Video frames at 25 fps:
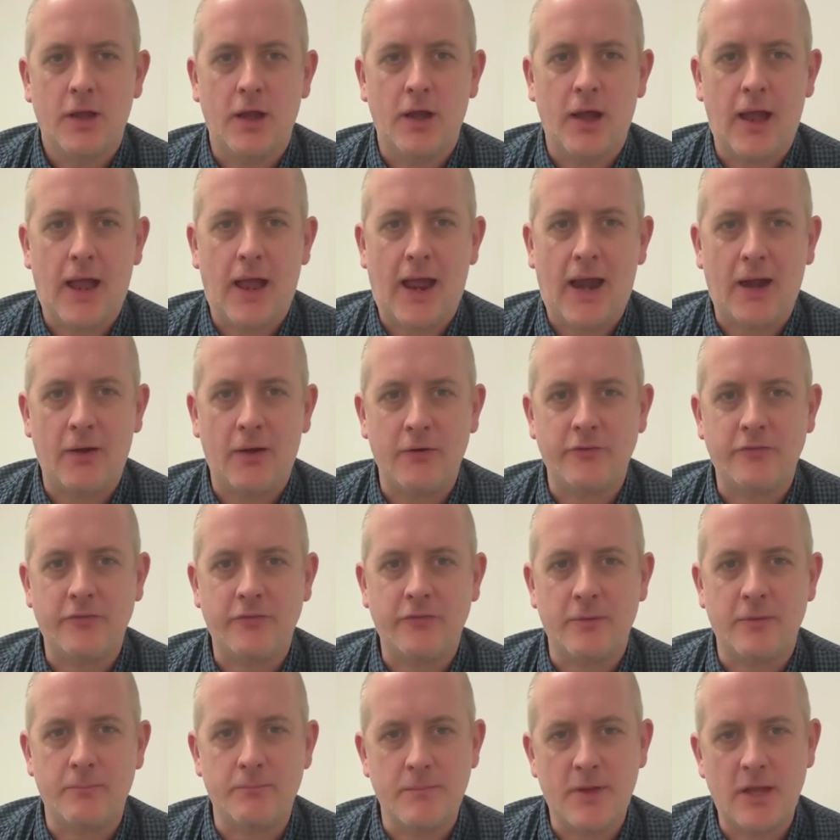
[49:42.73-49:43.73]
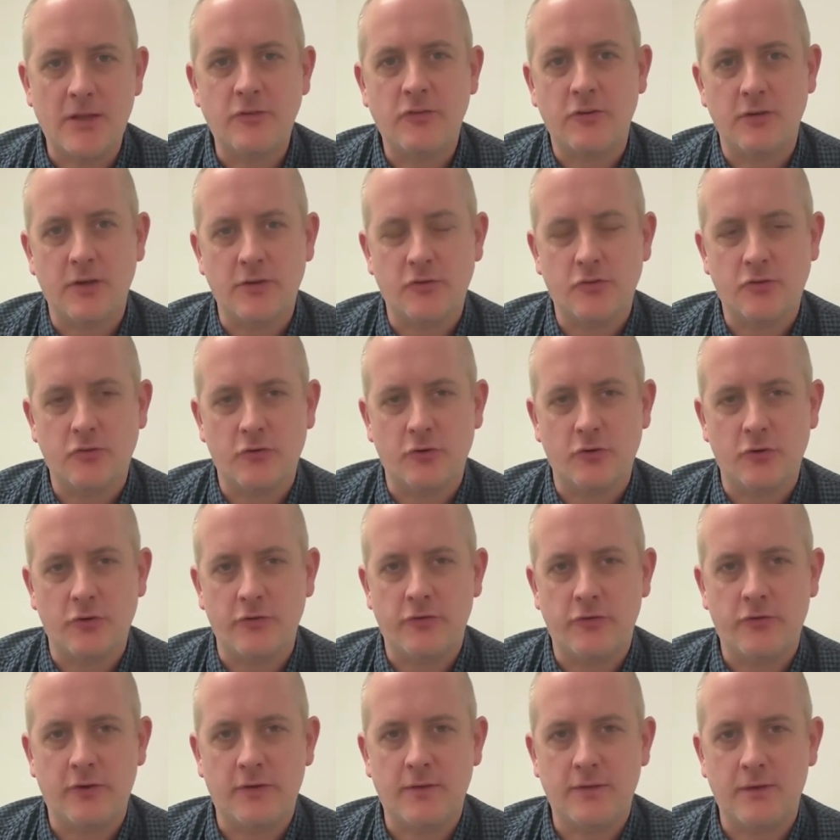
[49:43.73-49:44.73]
Harris did mention
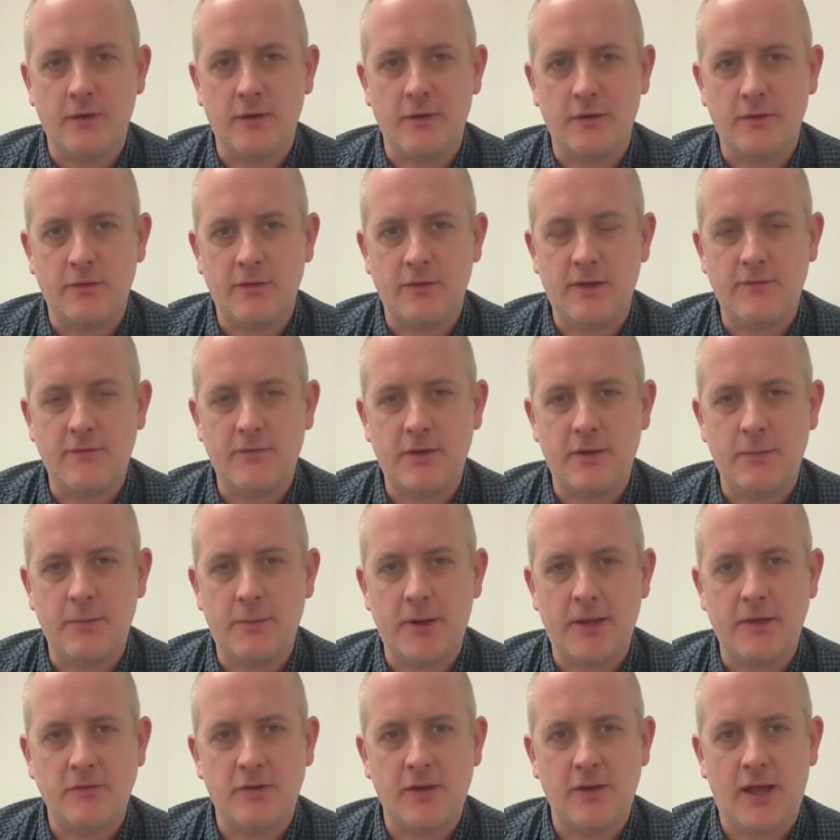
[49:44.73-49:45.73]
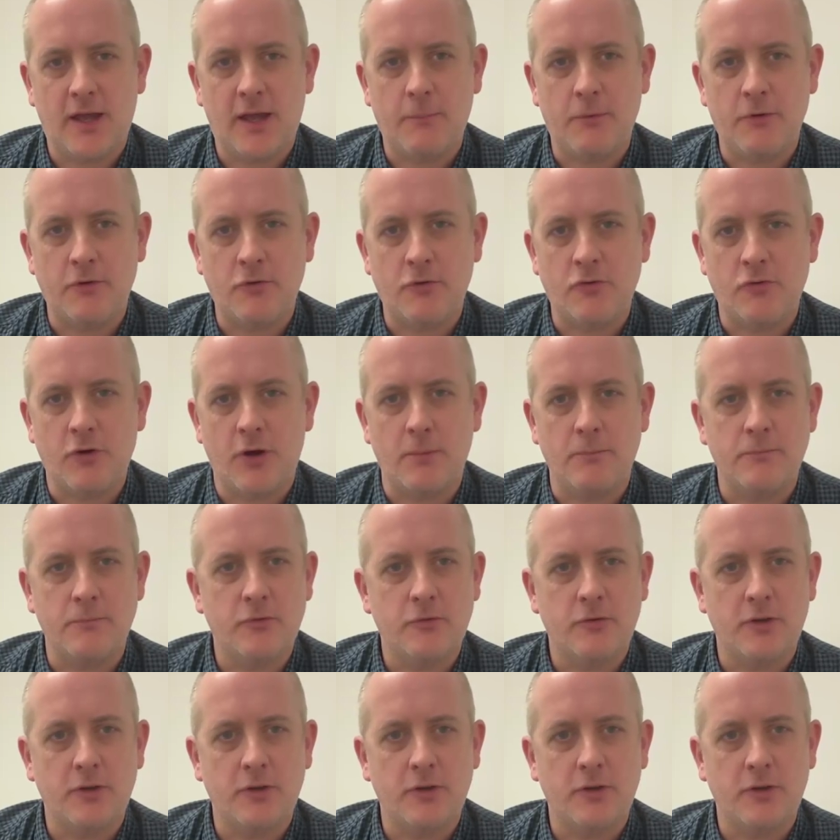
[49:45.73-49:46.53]
insurance in the TV debate she had with Trump.